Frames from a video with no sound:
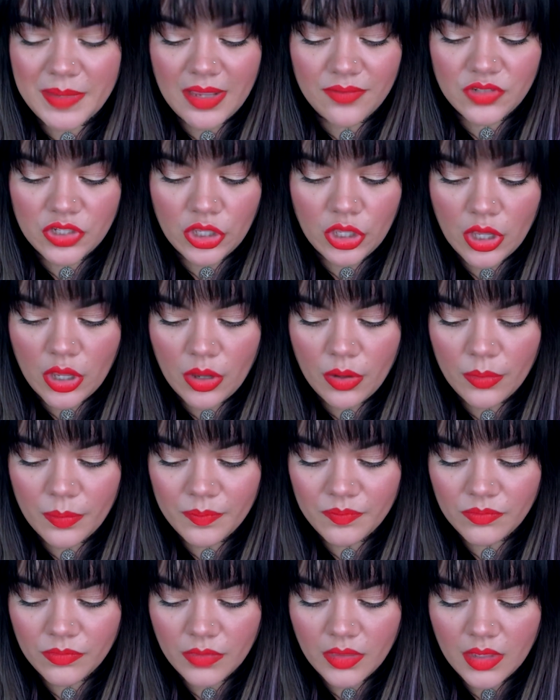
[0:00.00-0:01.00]
have to go.
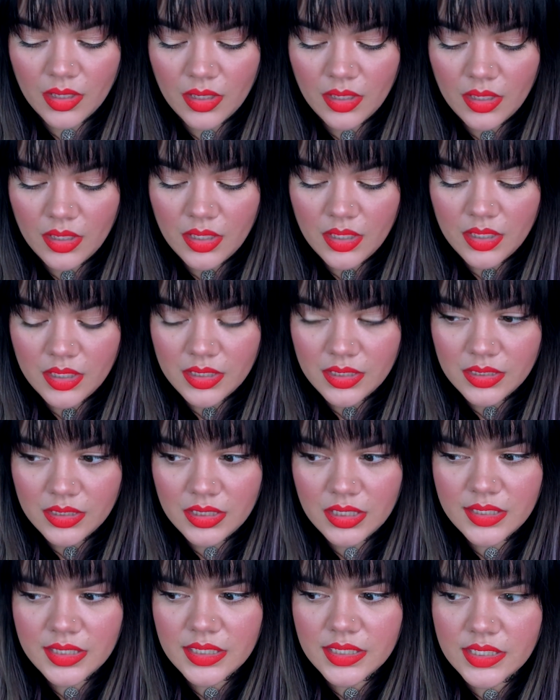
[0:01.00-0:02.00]

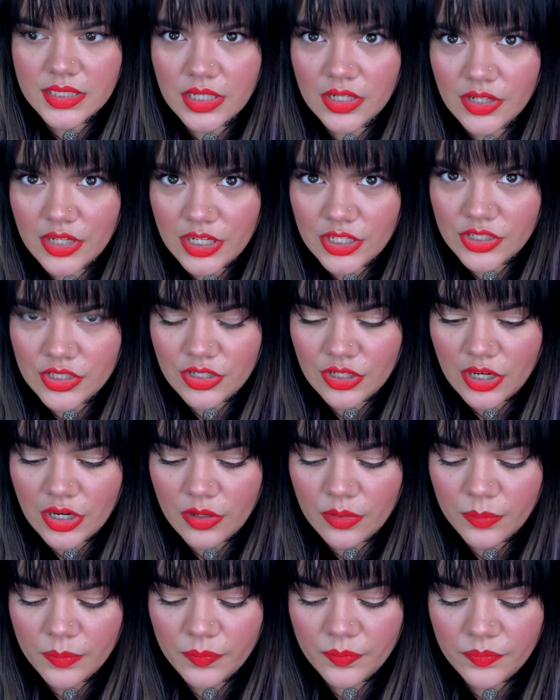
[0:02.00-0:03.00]
This is serious, you
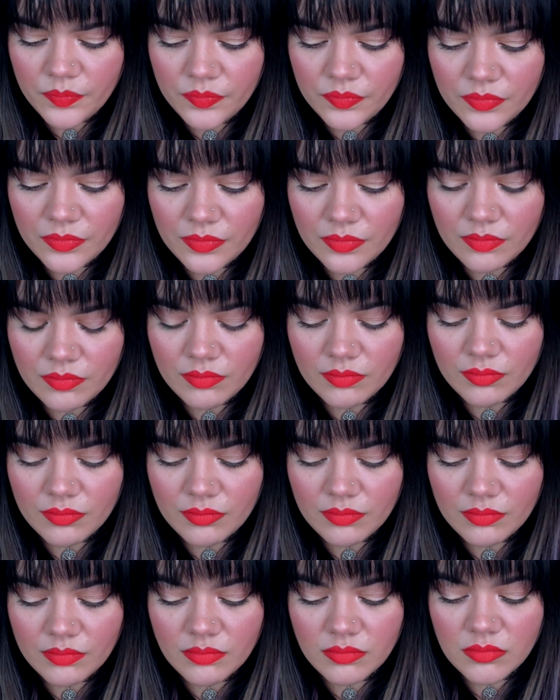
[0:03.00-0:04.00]
know.
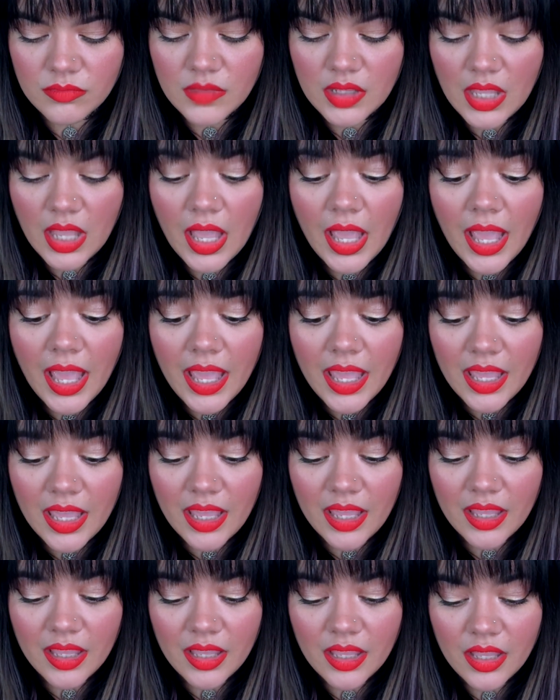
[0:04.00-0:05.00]

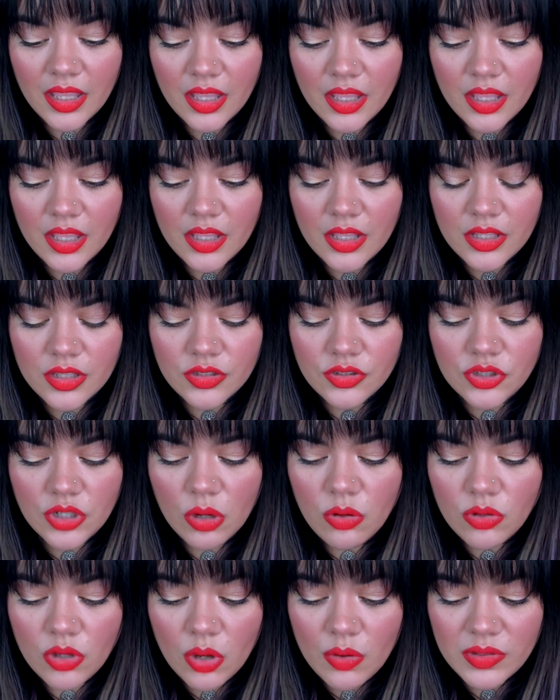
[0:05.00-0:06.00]
Hey,
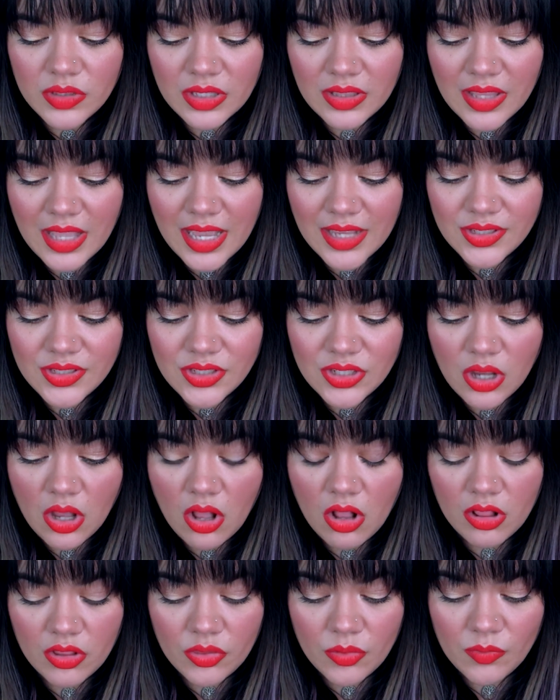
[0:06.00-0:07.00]
don't go in the last
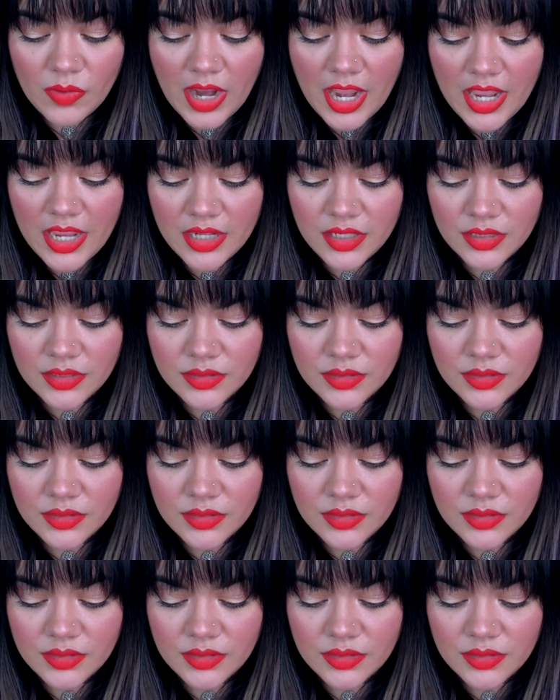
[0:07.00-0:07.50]
stall on the right.